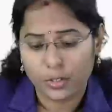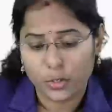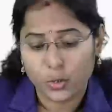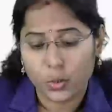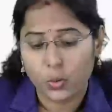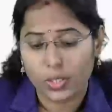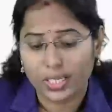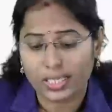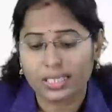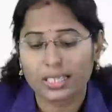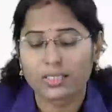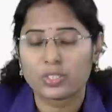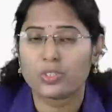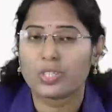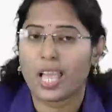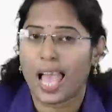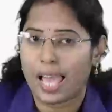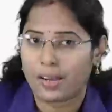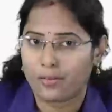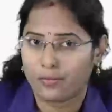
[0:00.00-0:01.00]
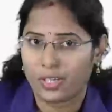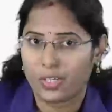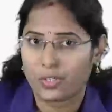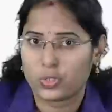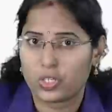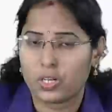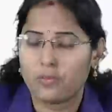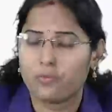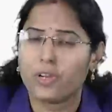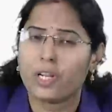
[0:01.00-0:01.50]
during the
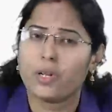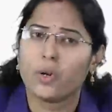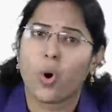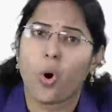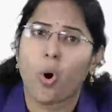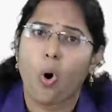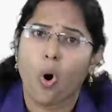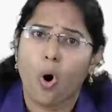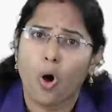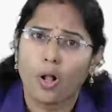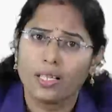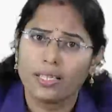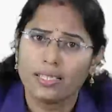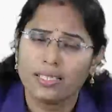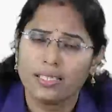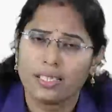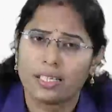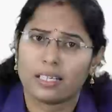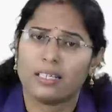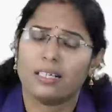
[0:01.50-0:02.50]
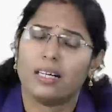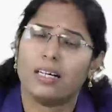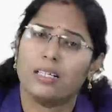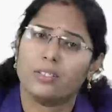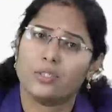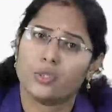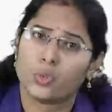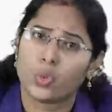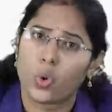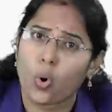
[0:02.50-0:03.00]
starvation, when all the
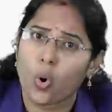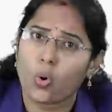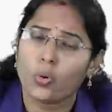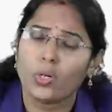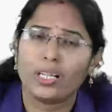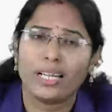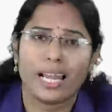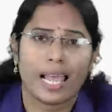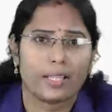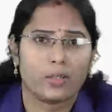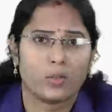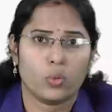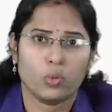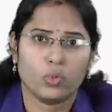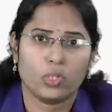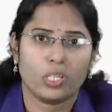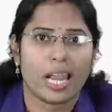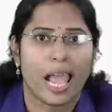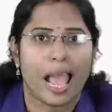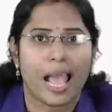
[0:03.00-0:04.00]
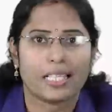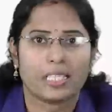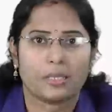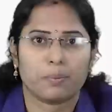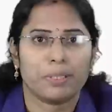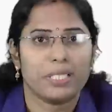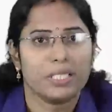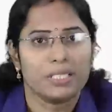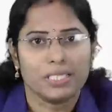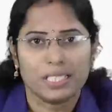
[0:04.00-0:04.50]
stored glycogen has
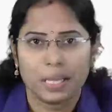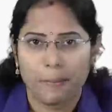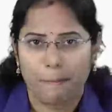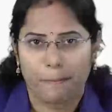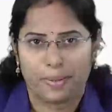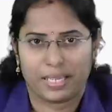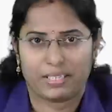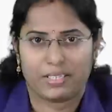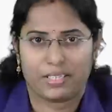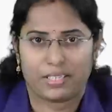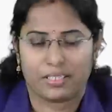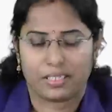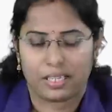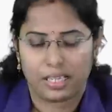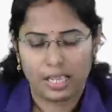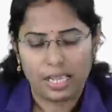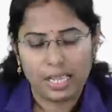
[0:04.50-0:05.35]
been depleted.